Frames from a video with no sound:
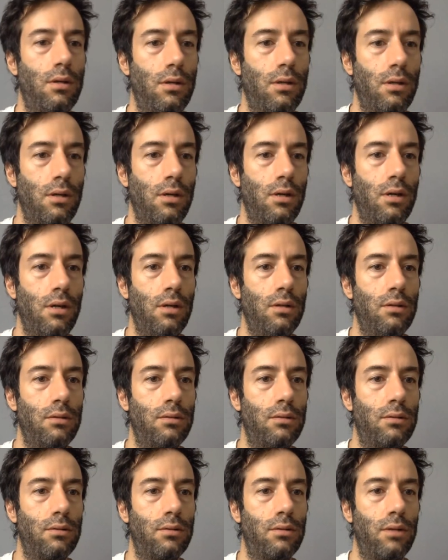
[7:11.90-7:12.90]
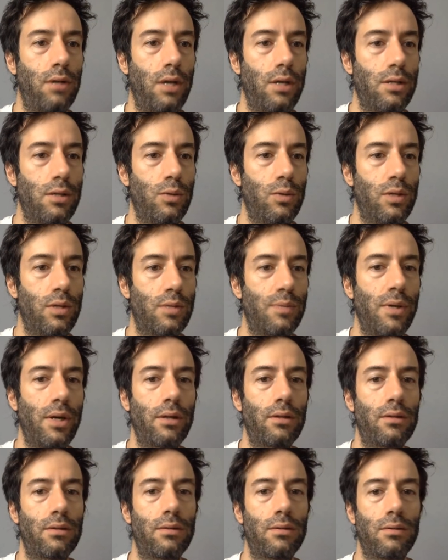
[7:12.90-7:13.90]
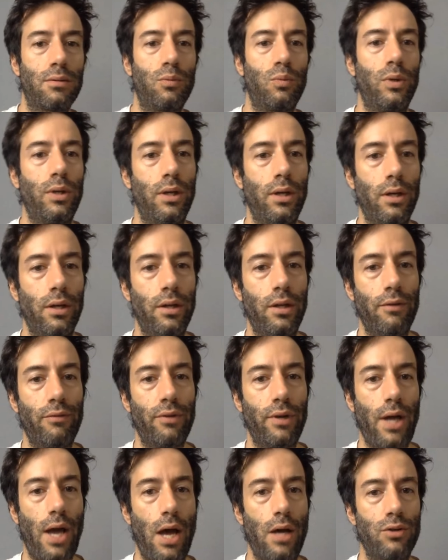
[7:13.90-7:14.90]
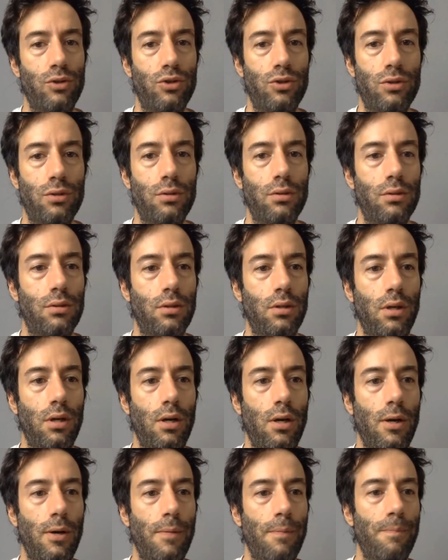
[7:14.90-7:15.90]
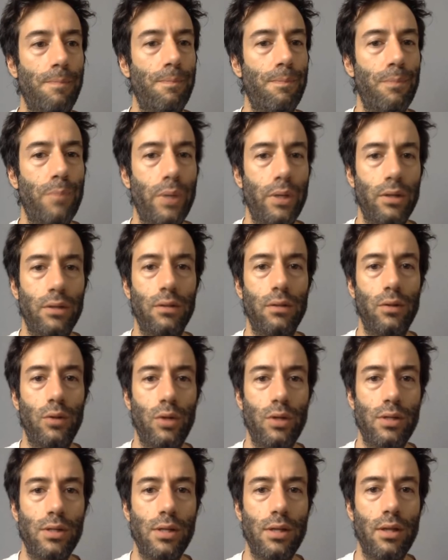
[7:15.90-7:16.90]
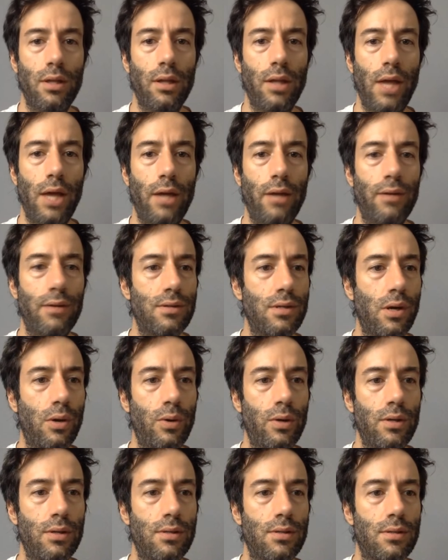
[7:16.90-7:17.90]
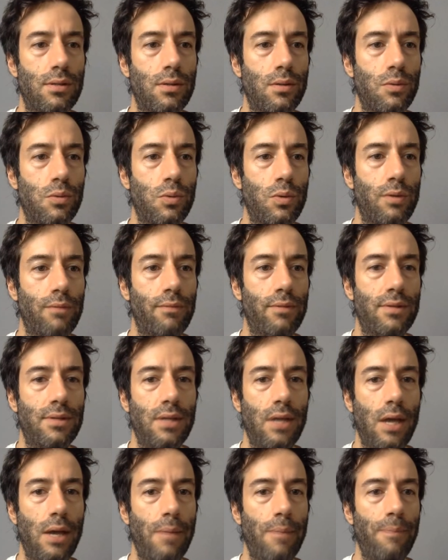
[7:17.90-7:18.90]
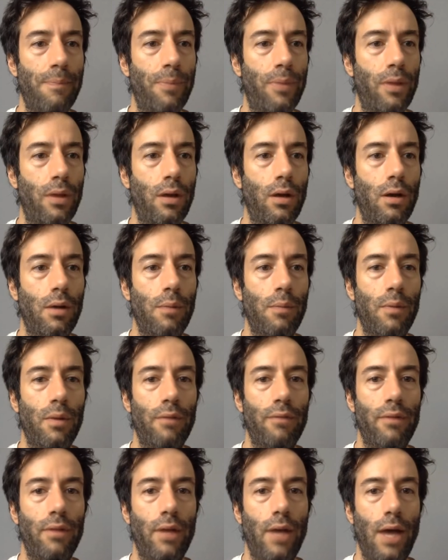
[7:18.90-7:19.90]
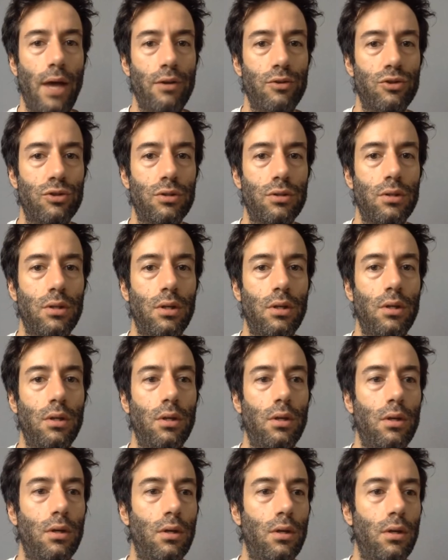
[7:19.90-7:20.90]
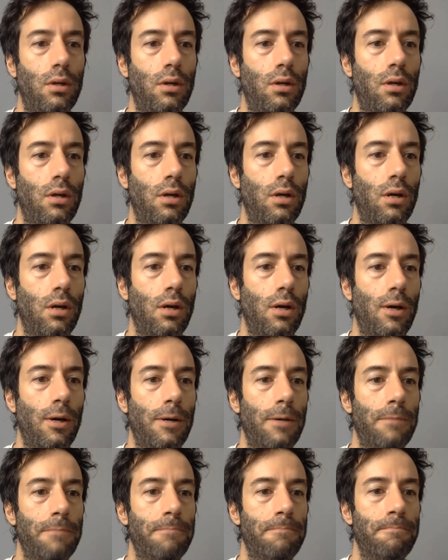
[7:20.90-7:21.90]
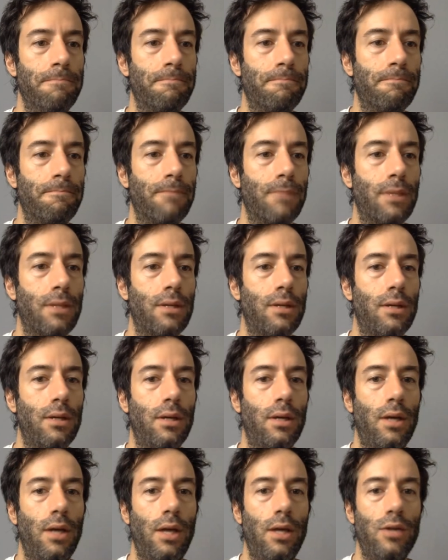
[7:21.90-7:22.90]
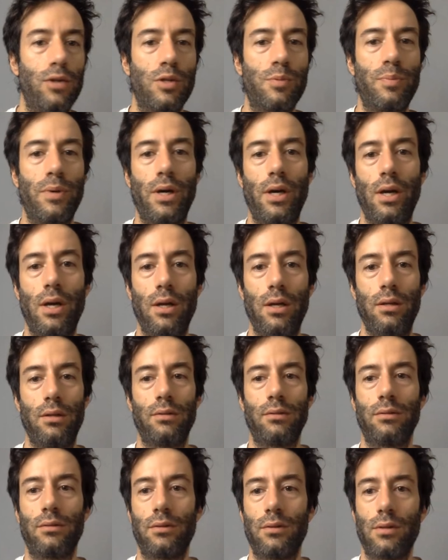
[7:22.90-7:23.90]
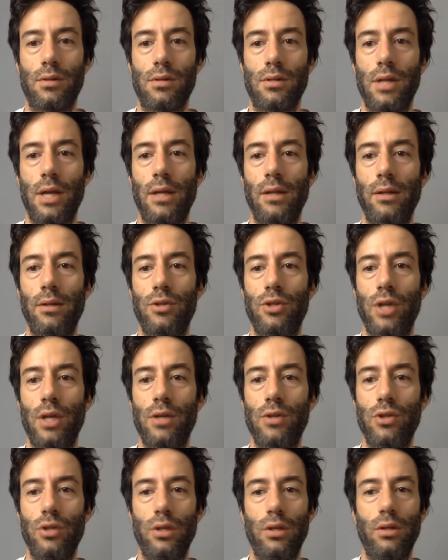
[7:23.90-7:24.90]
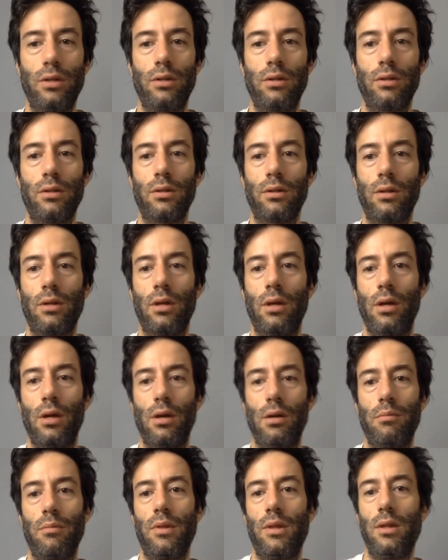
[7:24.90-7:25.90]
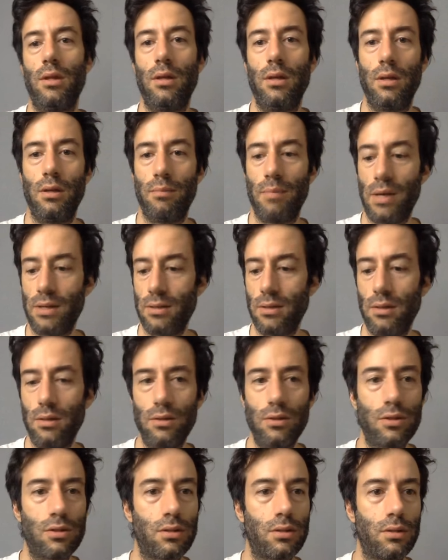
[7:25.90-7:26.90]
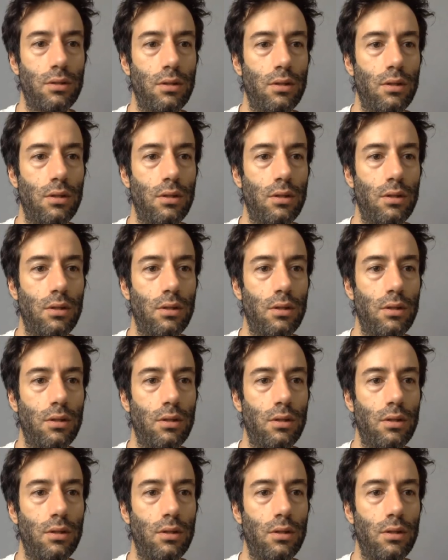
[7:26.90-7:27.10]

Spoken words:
As you'd expect, we get a different hash. But you can see the length is always sort of the same of the hash. And just by slightly changing the message,